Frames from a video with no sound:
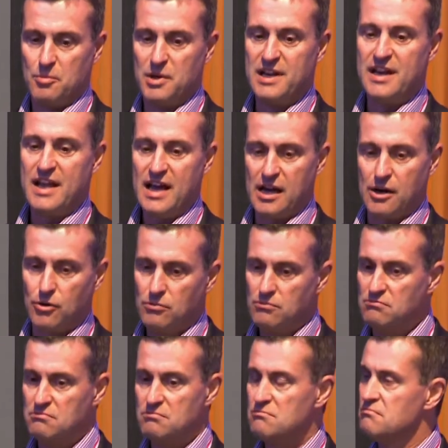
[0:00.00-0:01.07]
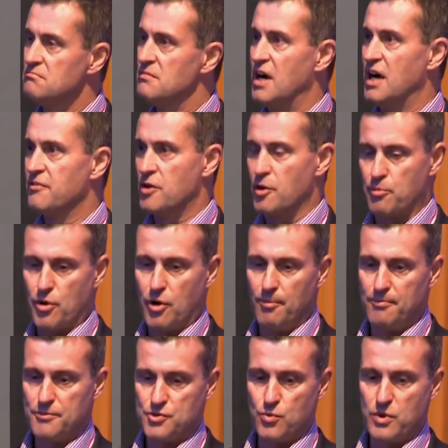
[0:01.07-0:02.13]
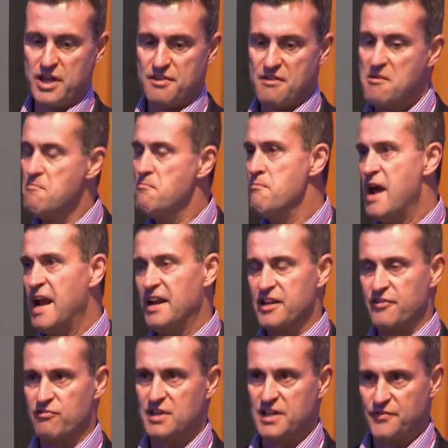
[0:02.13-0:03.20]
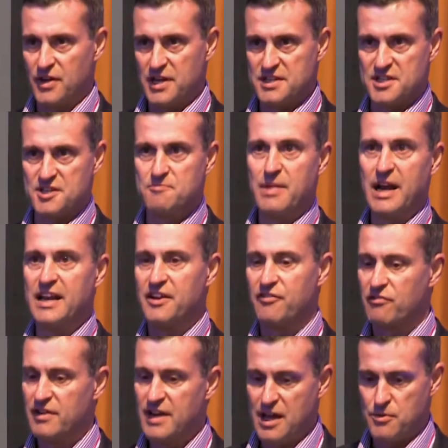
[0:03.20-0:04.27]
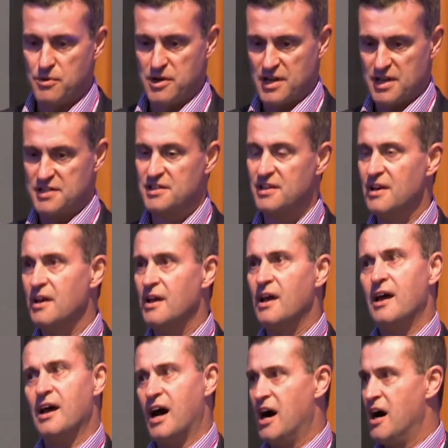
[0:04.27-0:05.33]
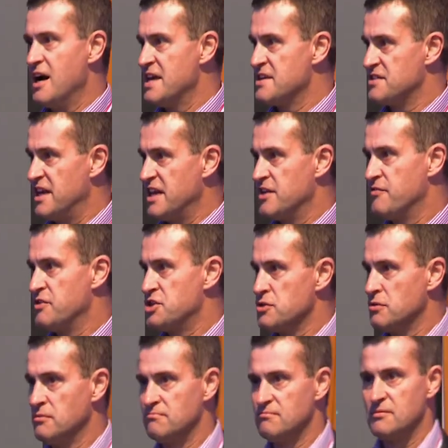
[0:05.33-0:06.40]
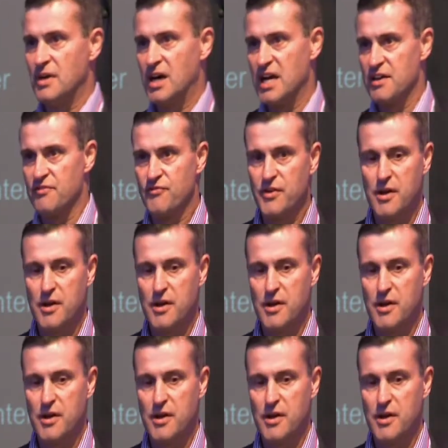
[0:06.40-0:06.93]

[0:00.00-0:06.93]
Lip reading: But now, I've got problems with many different devices, many different networks. I, as an individual, I have